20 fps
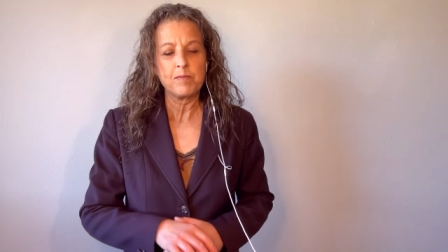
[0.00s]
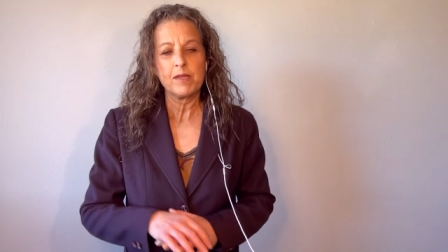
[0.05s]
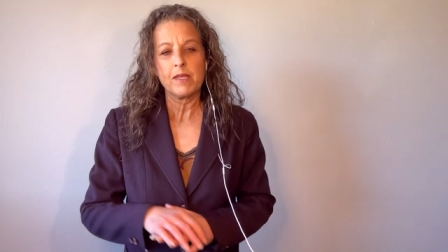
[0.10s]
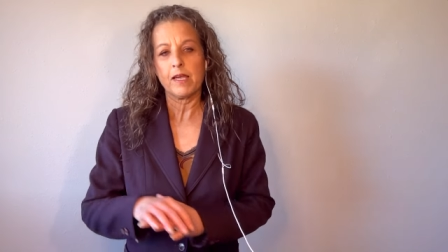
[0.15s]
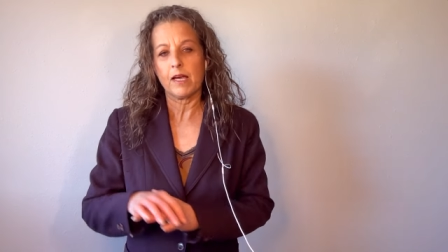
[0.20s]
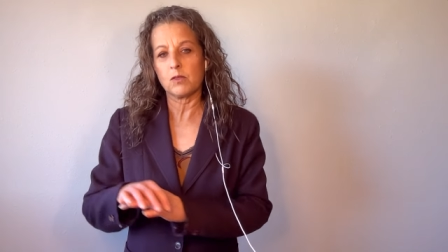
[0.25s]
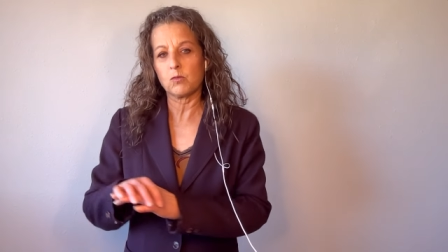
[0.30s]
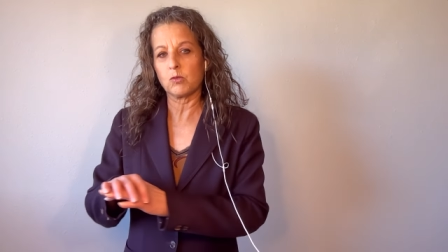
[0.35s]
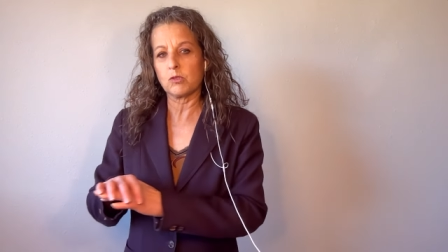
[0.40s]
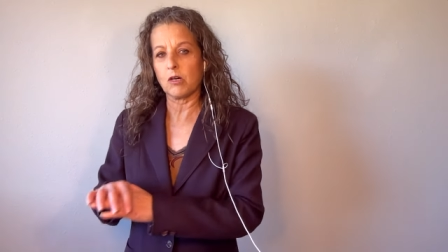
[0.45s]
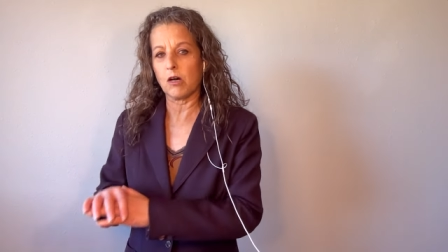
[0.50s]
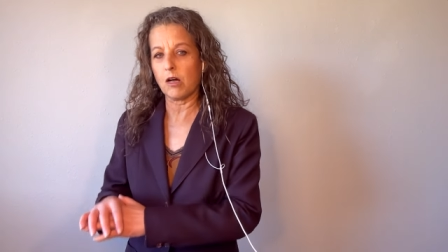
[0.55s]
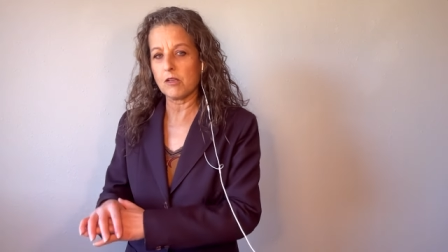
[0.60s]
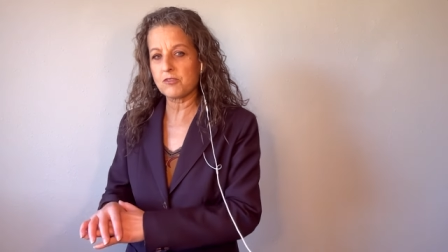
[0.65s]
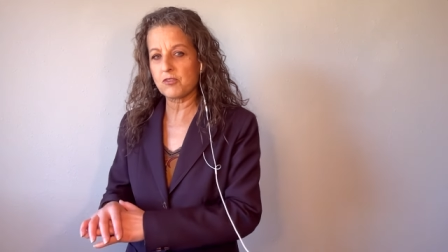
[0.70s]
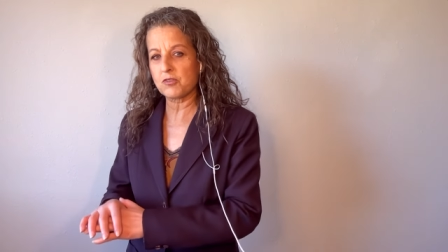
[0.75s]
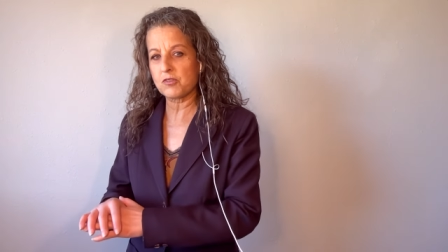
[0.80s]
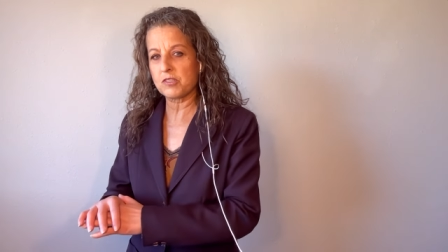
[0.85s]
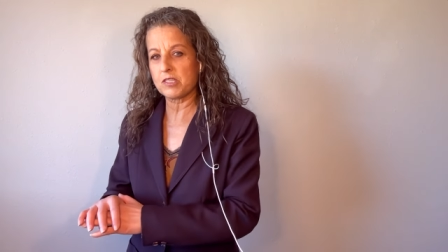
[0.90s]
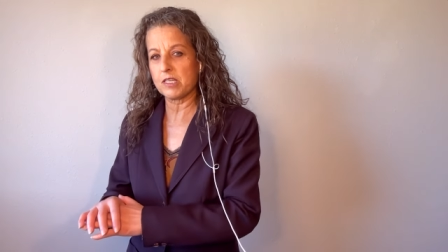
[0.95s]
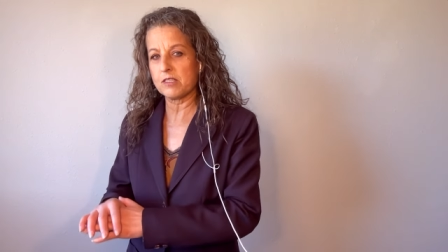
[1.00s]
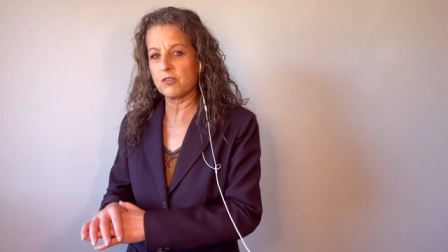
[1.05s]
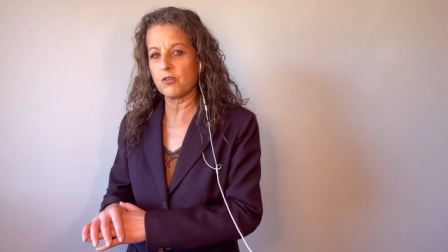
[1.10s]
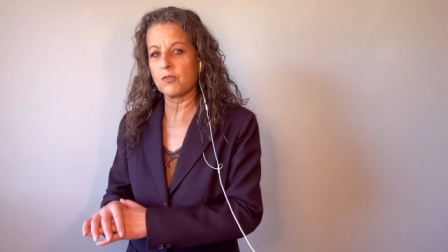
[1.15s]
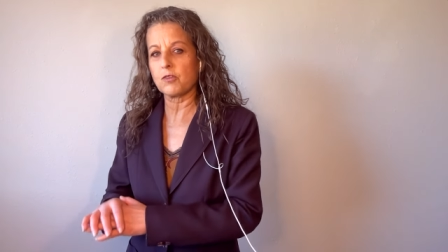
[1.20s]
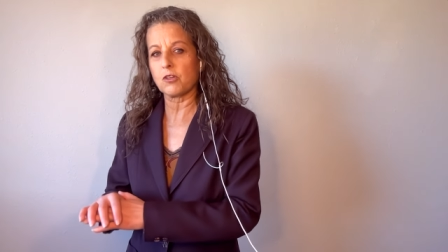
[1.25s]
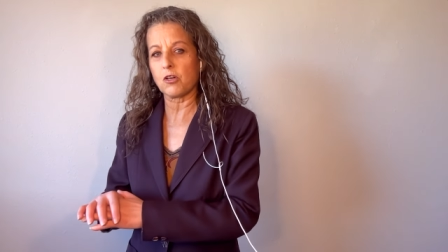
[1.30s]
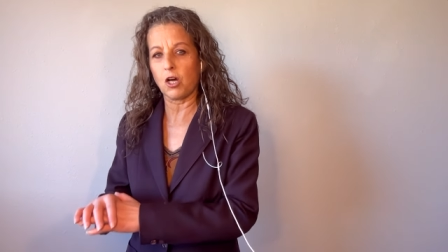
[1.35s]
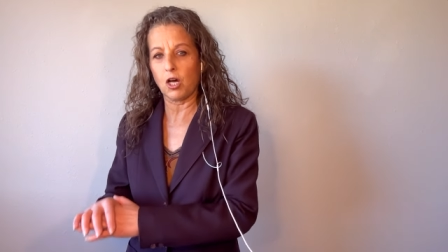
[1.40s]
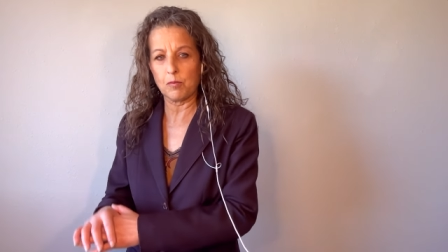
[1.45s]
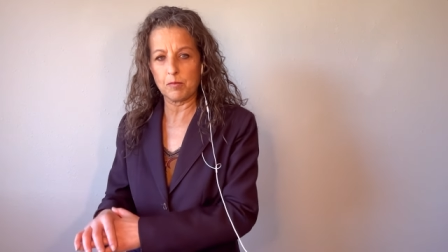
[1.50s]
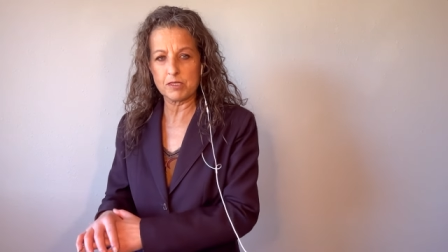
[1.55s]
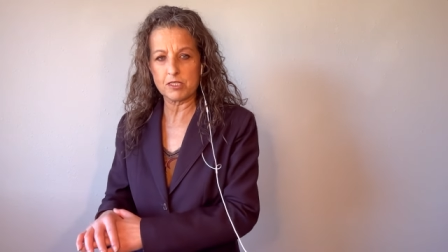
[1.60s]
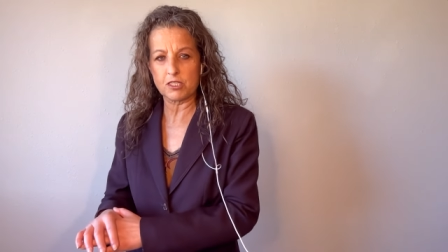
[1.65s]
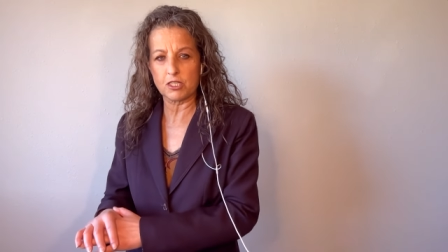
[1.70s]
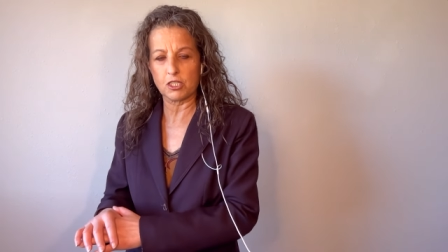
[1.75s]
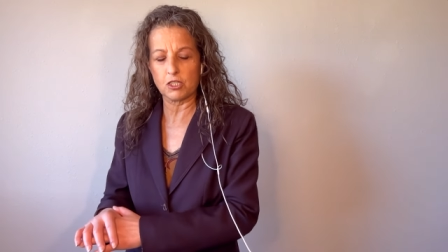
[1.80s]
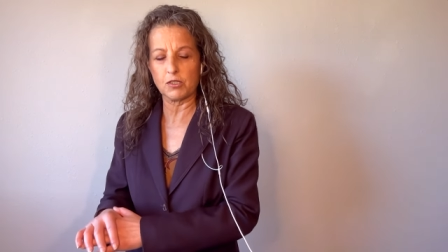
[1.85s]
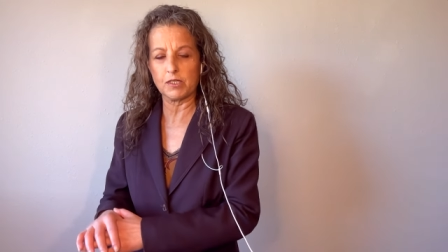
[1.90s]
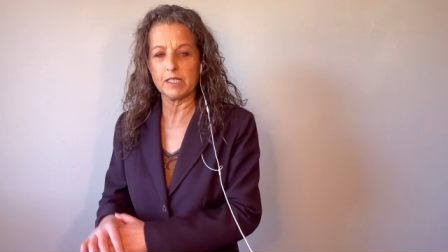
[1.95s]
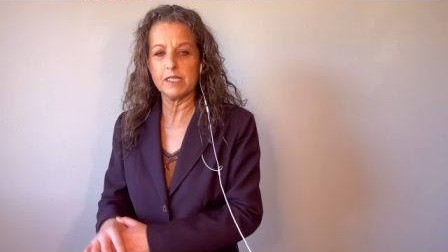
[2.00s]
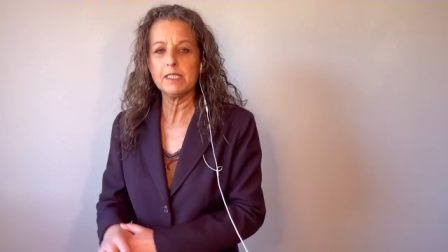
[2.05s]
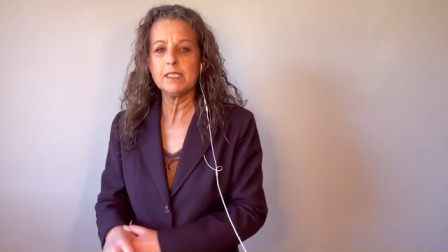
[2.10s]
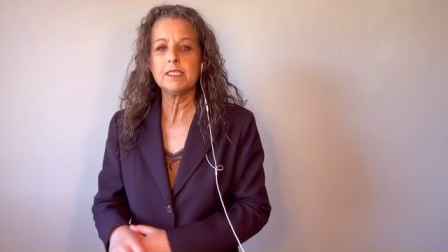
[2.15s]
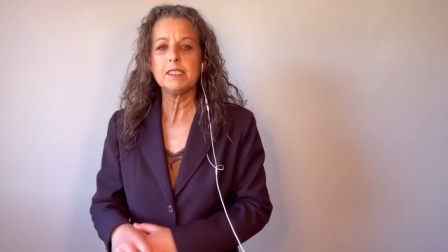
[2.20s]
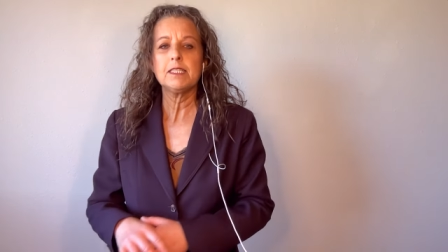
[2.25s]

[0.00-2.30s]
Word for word: And we'll also send you the commentary